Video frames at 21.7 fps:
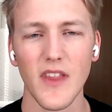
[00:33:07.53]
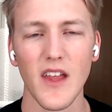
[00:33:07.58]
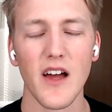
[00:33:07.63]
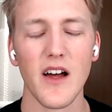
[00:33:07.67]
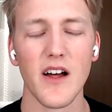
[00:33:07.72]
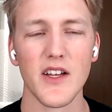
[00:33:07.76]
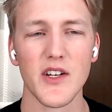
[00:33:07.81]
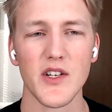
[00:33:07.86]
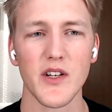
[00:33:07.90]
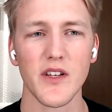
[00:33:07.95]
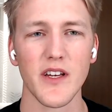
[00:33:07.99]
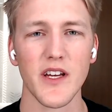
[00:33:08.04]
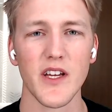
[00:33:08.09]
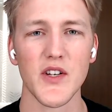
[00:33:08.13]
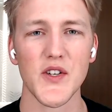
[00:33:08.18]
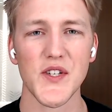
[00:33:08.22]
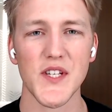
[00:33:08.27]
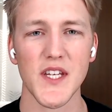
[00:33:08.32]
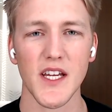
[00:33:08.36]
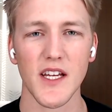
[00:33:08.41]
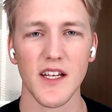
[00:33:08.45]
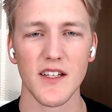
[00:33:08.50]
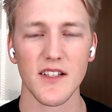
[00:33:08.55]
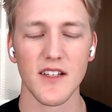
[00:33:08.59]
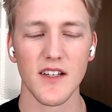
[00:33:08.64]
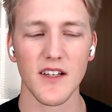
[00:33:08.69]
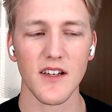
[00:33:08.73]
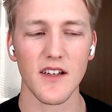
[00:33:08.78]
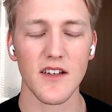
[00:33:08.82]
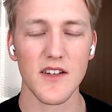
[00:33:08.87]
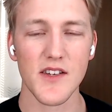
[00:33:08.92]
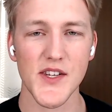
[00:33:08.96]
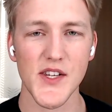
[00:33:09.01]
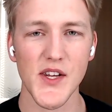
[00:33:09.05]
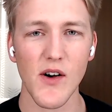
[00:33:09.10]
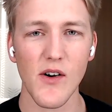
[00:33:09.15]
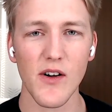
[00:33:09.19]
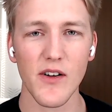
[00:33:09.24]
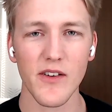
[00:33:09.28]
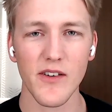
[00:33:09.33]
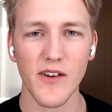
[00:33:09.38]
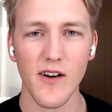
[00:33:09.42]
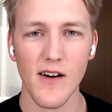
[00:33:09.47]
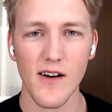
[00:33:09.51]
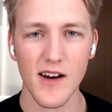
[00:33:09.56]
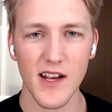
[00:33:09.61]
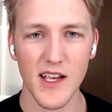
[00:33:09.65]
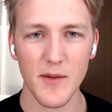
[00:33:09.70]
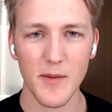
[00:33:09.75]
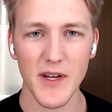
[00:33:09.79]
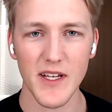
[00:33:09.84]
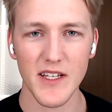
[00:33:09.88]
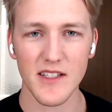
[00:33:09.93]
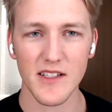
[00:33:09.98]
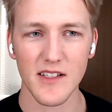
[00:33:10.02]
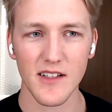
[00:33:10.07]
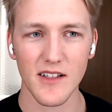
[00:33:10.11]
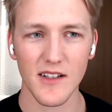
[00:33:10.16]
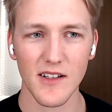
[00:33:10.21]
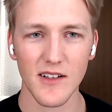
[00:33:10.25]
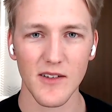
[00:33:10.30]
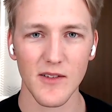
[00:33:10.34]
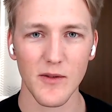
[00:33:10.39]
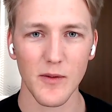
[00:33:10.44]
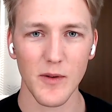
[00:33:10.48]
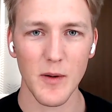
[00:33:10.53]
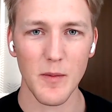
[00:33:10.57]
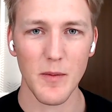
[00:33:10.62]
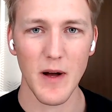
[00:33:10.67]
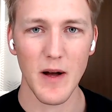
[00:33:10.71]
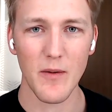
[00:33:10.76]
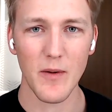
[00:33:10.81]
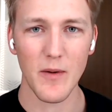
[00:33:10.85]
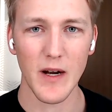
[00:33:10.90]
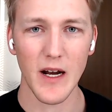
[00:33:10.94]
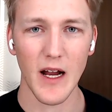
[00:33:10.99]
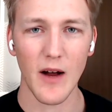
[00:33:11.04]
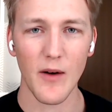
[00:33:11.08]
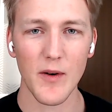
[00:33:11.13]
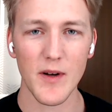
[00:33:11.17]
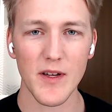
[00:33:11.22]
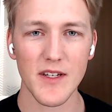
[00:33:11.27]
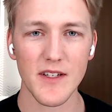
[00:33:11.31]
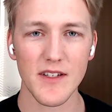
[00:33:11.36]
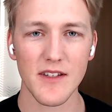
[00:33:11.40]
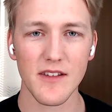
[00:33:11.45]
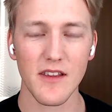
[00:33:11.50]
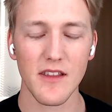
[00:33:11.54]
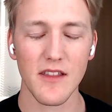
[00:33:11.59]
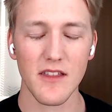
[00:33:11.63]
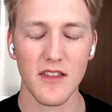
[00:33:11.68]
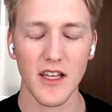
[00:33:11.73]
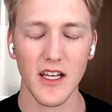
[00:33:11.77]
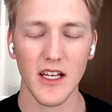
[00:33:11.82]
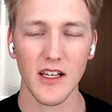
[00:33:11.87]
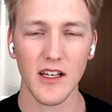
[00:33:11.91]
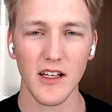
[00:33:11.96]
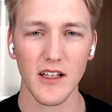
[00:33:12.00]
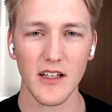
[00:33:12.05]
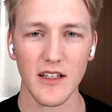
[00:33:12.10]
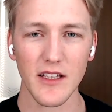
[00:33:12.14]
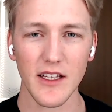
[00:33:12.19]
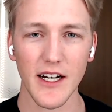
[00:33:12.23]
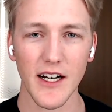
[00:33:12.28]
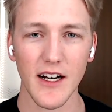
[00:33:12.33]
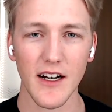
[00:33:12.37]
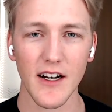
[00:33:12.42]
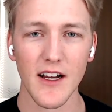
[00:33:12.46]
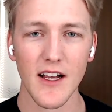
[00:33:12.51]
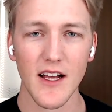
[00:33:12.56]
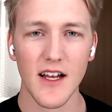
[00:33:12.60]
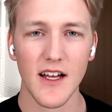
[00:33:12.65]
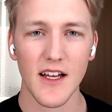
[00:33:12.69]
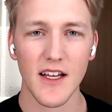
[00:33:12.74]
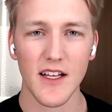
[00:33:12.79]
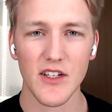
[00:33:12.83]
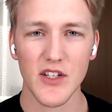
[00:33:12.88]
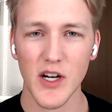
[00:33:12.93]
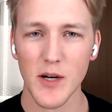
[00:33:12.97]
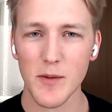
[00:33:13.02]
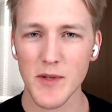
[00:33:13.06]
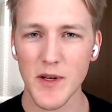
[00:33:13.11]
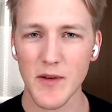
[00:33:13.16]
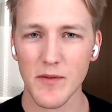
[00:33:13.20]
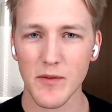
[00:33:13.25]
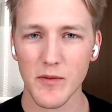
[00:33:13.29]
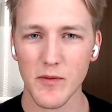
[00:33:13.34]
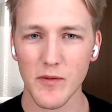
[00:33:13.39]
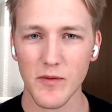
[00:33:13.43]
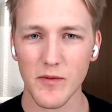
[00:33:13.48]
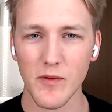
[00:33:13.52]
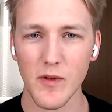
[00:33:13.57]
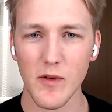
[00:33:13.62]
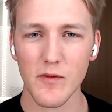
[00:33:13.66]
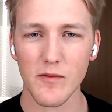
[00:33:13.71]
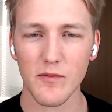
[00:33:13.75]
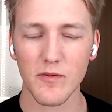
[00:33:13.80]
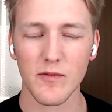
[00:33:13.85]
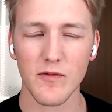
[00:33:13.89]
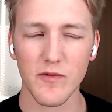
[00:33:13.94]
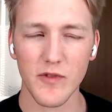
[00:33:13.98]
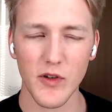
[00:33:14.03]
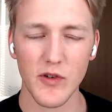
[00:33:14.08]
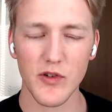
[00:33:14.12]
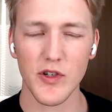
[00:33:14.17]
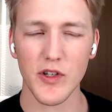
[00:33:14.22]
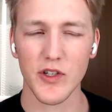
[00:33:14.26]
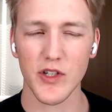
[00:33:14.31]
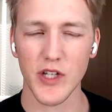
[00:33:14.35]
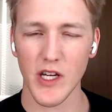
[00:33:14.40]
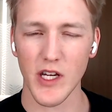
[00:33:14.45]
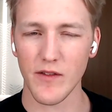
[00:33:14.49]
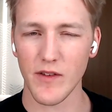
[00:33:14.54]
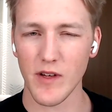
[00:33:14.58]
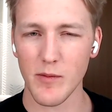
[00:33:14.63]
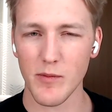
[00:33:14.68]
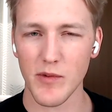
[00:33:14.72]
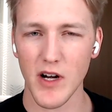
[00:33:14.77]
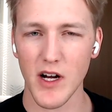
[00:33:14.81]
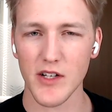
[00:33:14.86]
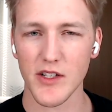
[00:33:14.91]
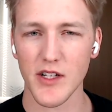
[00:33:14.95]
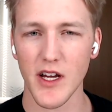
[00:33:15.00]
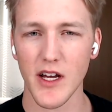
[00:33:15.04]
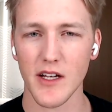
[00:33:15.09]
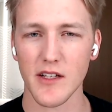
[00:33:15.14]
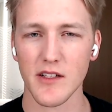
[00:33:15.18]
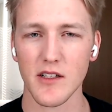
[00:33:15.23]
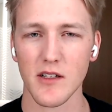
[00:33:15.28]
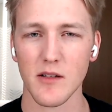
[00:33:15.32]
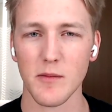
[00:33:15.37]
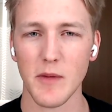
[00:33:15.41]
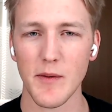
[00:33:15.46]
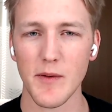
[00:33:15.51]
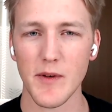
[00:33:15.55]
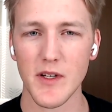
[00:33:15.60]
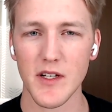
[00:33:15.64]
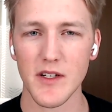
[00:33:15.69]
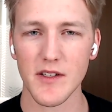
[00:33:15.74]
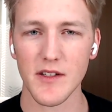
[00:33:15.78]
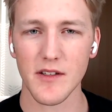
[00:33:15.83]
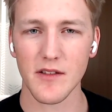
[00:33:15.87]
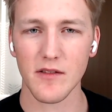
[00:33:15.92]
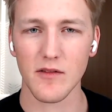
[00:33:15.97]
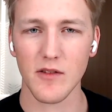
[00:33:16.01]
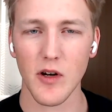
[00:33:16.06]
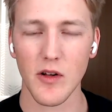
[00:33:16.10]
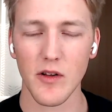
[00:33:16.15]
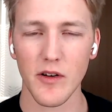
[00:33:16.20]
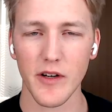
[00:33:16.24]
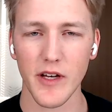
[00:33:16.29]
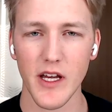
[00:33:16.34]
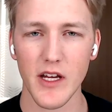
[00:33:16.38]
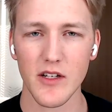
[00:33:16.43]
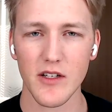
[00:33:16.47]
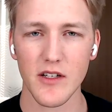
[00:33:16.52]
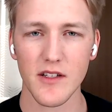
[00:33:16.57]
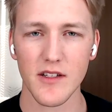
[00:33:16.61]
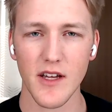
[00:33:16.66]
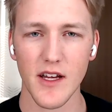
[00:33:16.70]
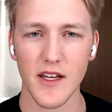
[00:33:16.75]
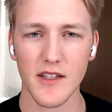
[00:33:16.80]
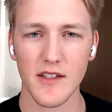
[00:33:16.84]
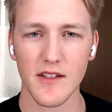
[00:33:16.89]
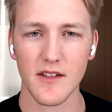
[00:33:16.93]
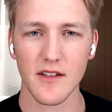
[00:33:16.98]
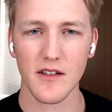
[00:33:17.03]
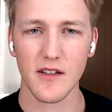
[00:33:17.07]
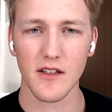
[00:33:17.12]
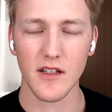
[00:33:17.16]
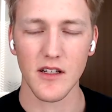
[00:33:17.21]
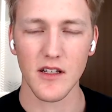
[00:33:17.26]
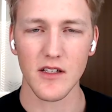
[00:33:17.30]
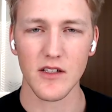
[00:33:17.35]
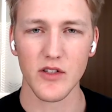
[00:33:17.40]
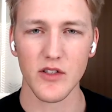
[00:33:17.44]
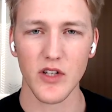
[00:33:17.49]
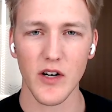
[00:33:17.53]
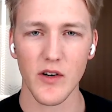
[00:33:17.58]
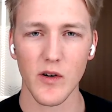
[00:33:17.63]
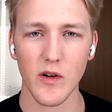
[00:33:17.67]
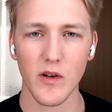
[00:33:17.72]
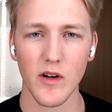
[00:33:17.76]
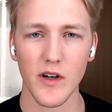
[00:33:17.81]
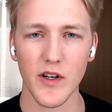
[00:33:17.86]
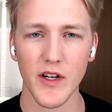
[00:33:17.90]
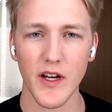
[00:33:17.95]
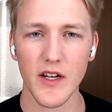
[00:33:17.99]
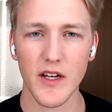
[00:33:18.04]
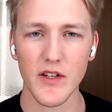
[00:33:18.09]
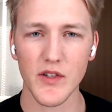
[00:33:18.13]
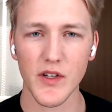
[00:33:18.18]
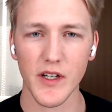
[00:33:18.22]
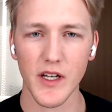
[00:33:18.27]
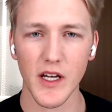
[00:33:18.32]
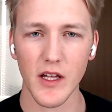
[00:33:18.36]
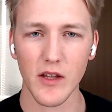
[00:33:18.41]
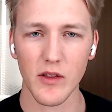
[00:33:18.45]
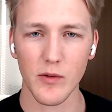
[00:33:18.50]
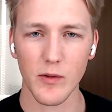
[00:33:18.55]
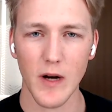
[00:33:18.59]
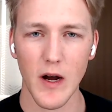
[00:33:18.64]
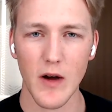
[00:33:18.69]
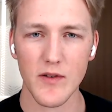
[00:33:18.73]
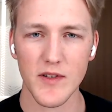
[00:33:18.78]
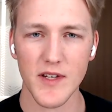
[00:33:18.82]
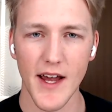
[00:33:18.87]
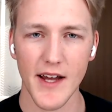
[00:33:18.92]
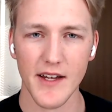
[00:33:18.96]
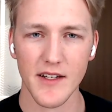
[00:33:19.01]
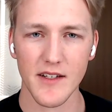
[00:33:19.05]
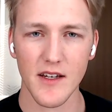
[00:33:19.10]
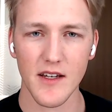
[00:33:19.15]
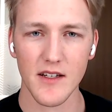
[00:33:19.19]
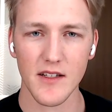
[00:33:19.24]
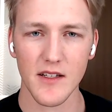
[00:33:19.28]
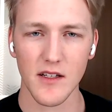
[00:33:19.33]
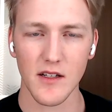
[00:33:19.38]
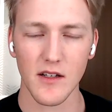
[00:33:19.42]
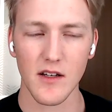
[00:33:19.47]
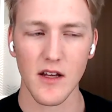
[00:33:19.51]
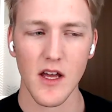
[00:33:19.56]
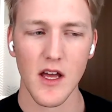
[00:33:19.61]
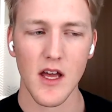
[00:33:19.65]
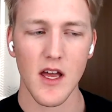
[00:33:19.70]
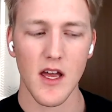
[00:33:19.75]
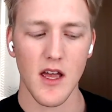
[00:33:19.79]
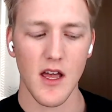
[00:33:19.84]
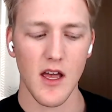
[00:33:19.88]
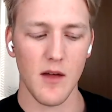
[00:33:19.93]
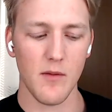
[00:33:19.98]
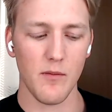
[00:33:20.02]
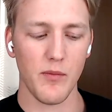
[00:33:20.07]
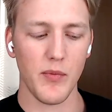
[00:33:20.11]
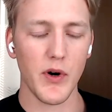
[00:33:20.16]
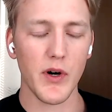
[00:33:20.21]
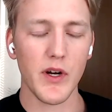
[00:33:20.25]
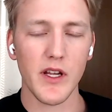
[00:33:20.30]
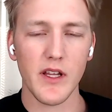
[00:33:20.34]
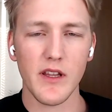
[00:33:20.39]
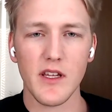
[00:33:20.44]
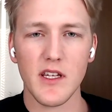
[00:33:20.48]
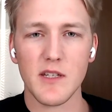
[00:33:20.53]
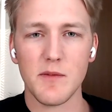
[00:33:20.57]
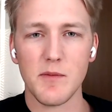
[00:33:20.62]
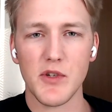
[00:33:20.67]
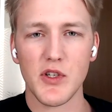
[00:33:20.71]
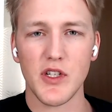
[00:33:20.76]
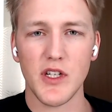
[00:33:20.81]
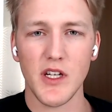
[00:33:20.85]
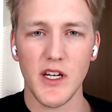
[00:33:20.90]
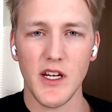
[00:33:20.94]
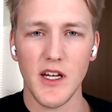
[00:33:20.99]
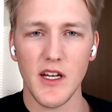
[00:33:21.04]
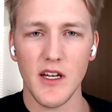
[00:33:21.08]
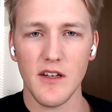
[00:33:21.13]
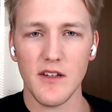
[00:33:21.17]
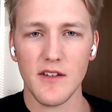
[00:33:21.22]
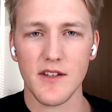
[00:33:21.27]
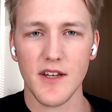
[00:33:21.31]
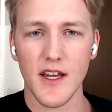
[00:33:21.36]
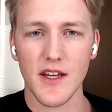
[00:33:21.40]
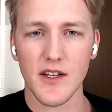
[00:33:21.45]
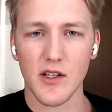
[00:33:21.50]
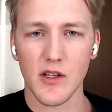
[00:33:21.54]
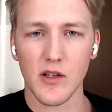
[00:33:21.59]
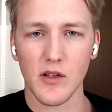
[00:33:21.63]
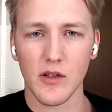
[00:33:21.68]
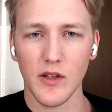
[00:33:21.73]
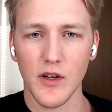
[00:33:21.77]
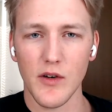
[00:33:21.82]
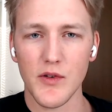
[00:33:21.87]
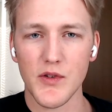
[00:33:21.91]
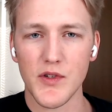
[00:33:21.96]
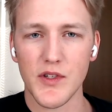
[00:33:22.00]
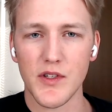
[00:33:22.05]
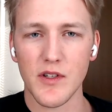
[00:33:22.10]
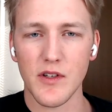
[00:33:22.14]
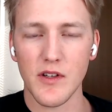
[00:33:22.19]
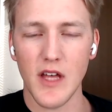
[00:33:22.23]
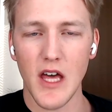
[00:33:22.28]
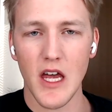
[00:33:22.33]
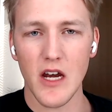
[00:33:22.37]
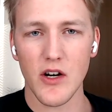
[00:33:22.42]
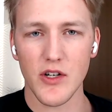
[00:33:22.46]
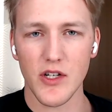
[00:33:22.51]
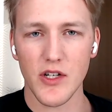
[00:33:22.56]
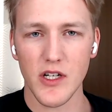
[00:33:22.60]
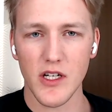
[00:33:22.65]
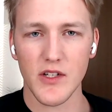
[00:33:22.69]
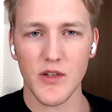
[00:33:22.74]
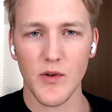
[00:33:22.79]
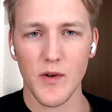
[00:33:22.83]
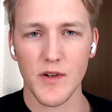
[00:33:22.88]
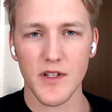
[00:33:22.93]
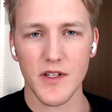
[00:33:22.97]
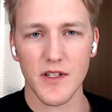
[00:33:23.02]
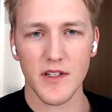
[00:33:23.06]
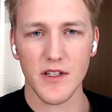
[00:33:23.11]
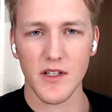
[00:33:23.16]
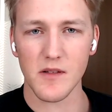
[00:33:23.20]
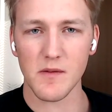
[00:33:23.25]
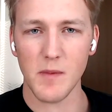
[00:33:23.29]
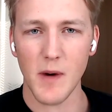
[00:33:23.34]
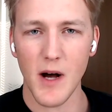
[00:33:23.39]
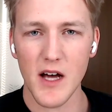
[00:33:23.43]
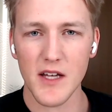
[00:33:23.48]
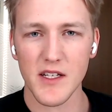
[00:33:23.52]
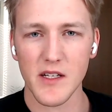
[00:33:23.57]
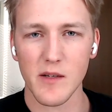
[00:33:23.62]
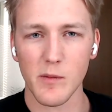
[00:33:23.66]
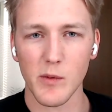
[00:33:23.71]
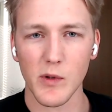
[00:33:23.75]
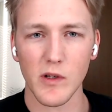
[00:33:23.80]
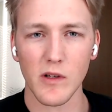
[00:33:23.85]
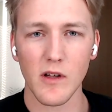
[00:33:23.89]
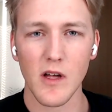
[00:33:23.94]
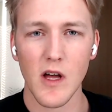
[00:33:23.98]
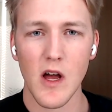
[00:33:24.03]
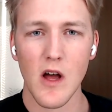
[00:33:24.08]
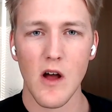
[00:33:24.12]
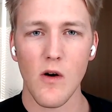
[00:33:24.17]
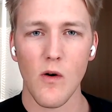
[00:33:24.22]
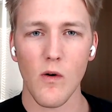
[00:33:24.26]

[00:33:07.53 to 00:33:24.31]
Uh, it's really interesting. It's a, a solid argument to rebut what I was thinking there. In terms of future JV projects or maybe just colocation sites in general, are you guys looking throughout Texas and, and putting these machines as close to the energy sources as possible?